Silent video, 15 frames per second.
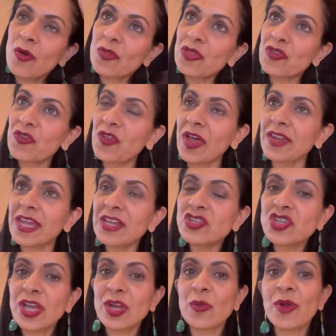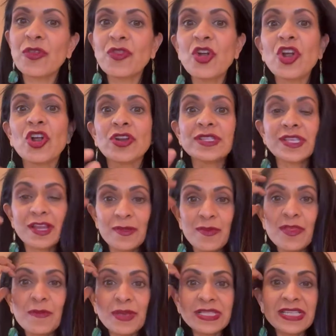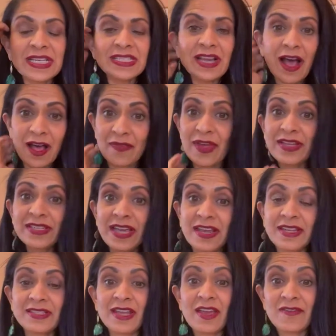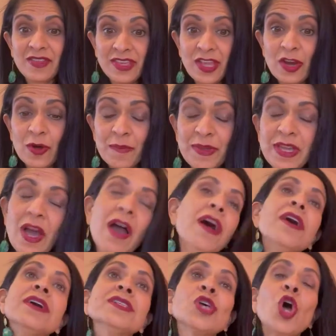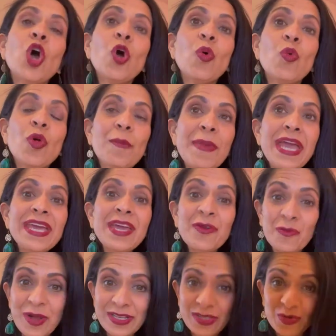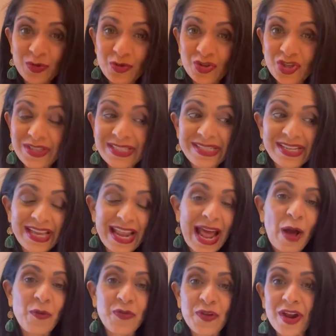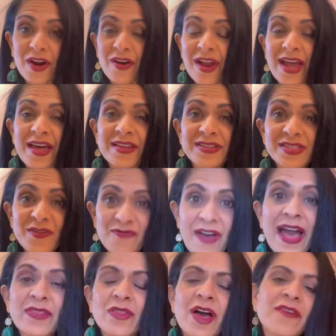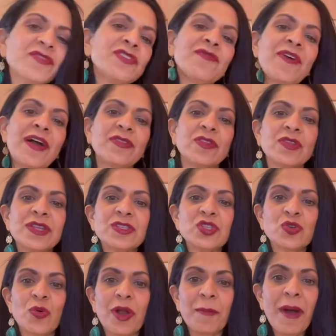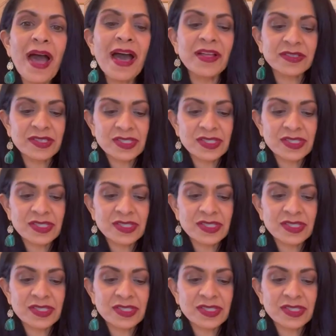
Sunday, January 3rd is going to be the busiest online dating day of the year because we're making resolutions to get out there and to find love, to find the lids to our pot.